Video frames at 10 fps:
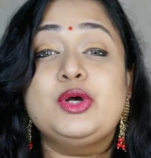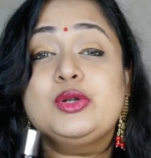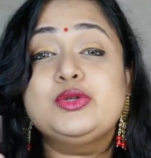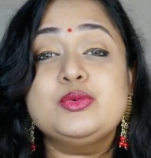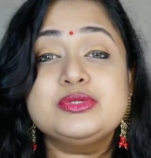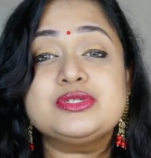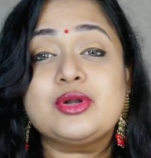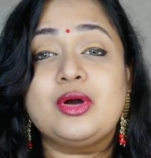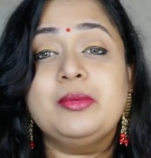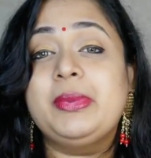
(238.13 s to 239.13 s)
not too
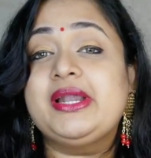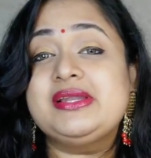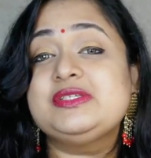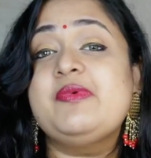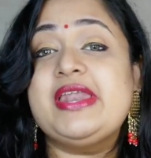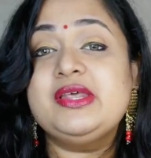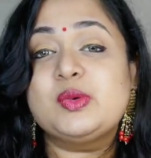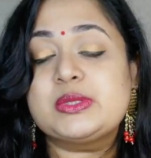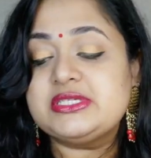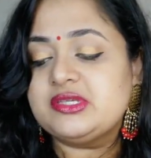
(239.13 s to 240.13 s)
strong, but it is very
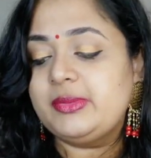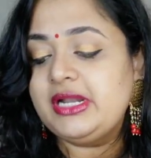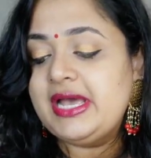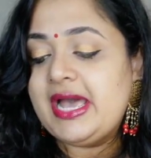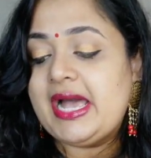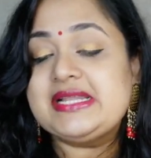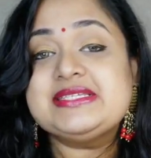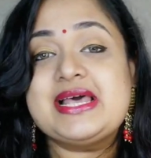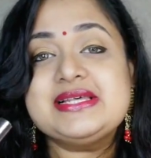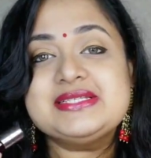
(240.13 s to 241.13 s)
noticeable, and
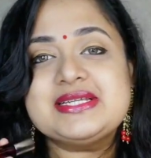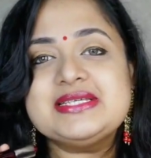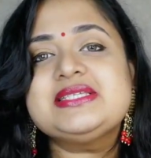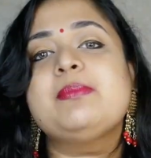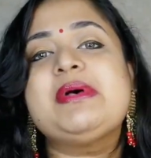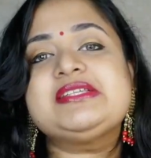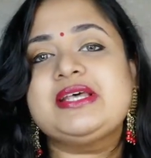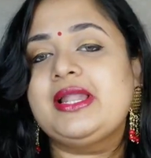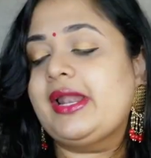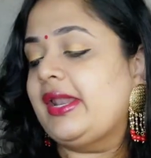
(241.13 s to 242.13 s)
Celeste is a
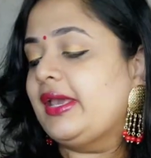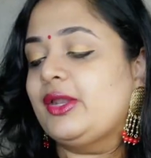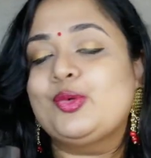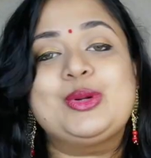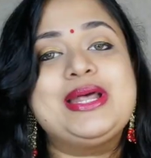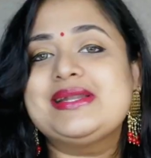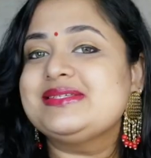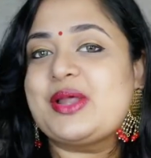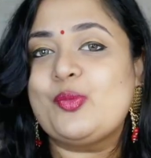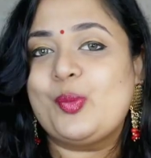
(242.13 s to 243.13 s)
bestseller, and I can totally
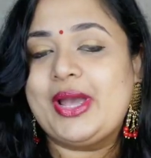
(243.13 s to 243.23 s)
understand